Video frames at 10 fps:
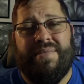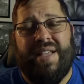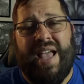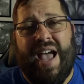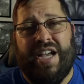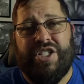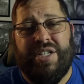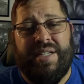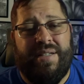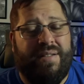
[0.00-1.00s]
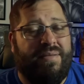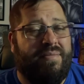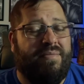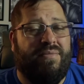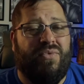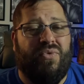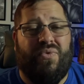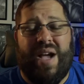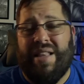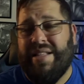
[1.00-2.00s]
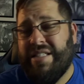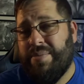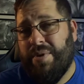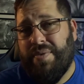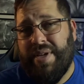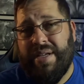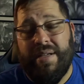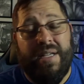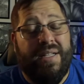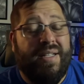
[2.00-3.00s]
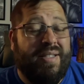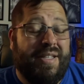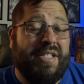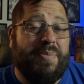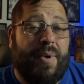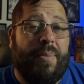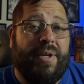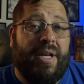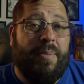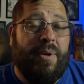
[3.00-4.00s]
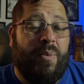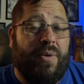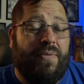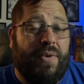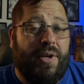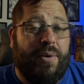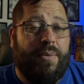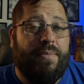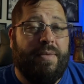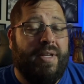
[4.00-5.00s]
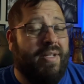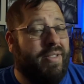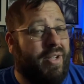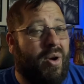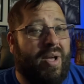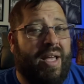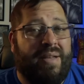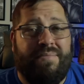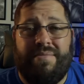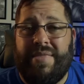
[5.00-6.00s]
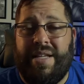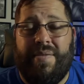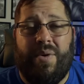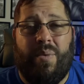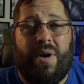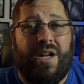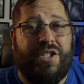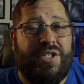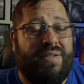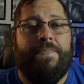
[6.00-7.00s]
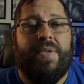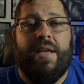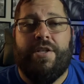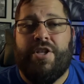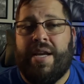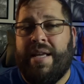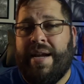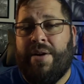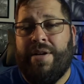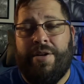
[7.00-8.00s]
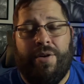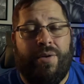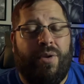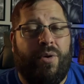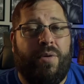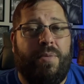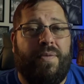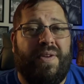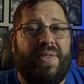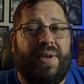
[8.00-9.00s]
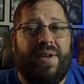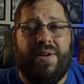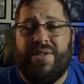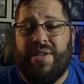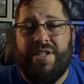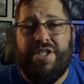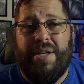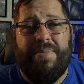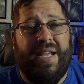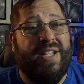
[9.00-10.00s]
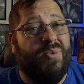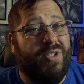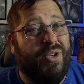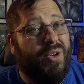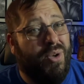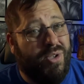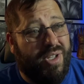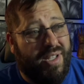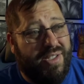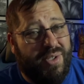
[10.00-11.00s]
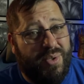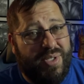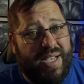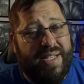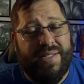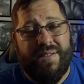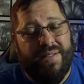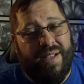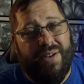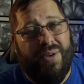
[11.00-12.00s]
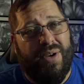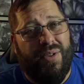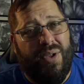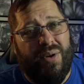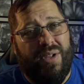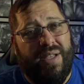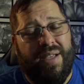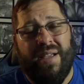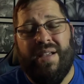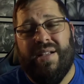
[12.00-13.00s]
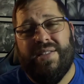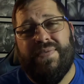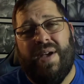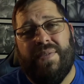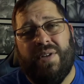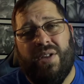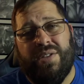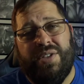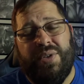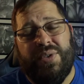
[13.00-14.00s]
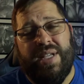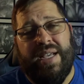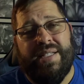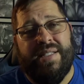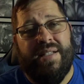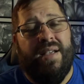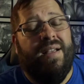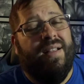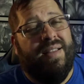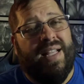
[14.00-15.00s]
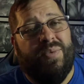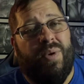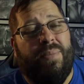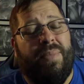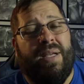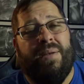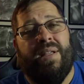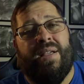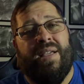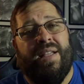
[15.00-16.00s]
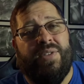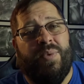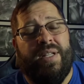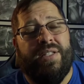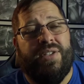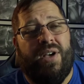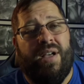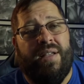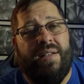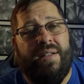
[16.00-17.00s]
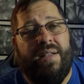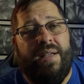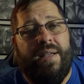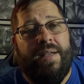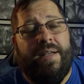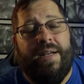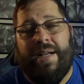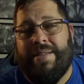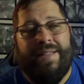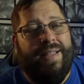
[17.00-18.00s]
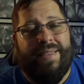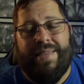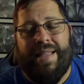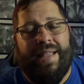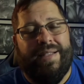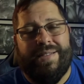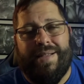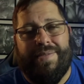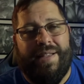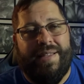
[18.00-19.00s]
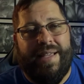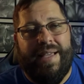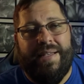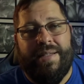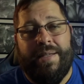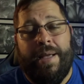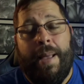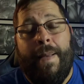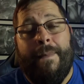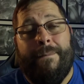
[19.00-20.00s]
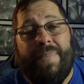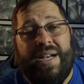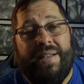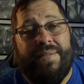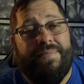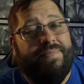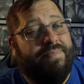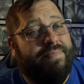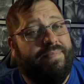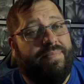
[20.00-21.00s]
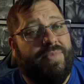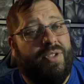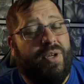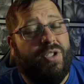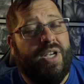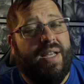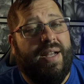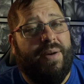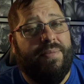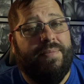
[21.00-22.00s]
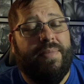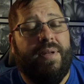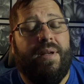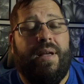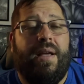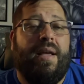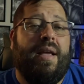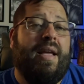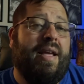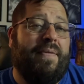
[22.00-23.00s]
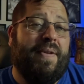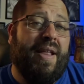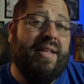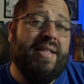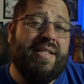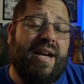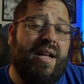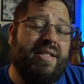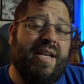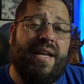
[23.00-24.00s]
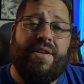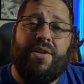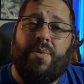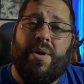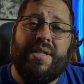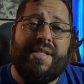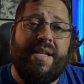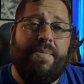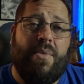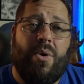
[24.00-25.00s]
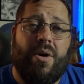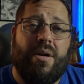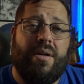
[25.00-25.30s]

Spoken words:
action violence movie, this is probably going to be one for you. Go ahead, give it a watch. Check it out in your local movie theaters on the cheap days, which are usually Tuesdays. I know here locally, it's $5 Tuesdays. That's when me and the kids went and saw it. They like stuff like that. But go check it out. If you like this content, you want to see more,